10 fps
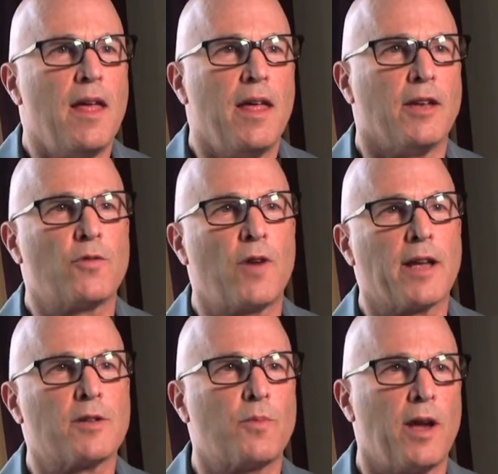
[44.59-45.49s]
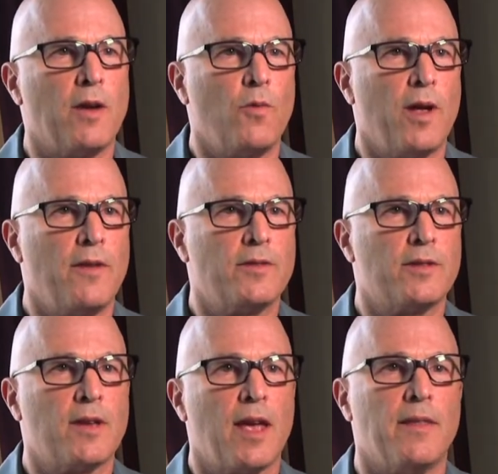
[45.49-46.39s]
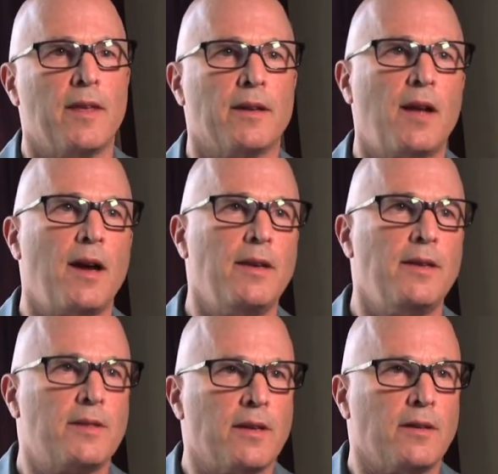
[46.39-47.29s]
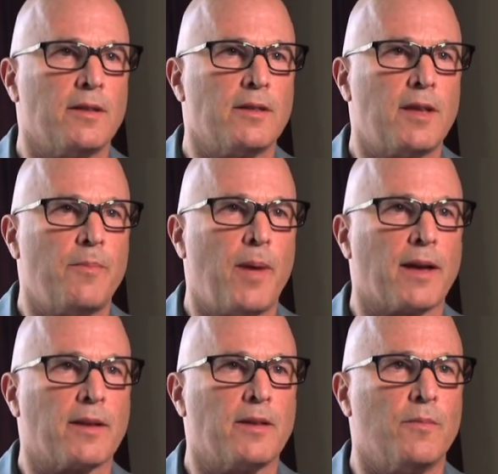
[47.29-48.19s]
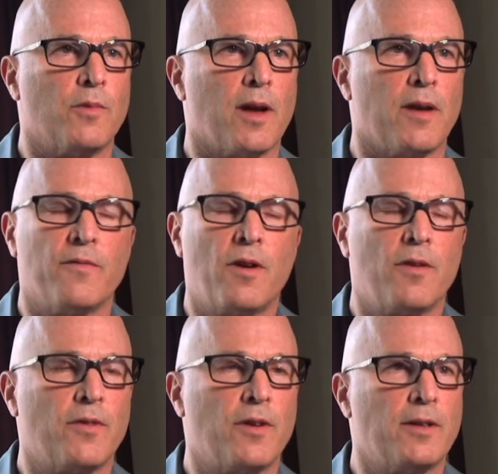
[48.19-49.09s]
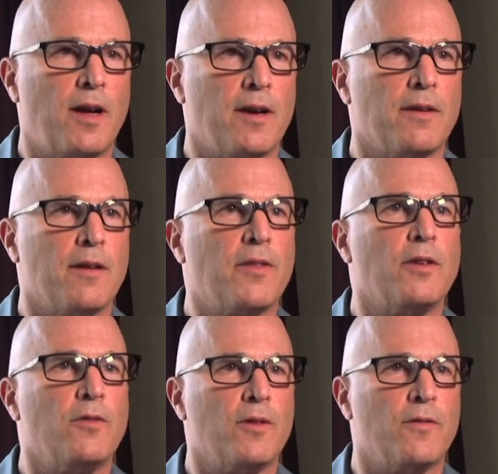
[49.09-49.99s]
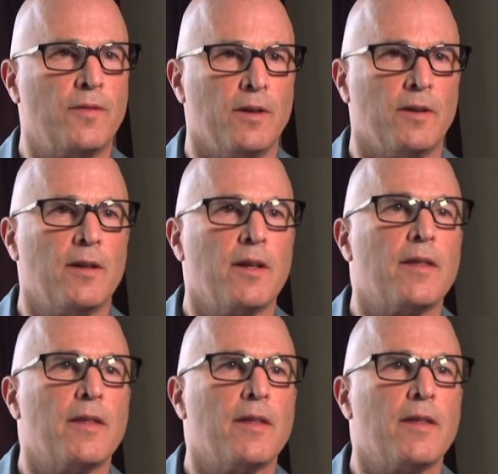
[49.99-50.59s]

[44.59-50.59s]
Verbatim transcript: it tracks brain waves, and then a tiny signal is sent back to the brain, very, very tiny, nothing you can feel,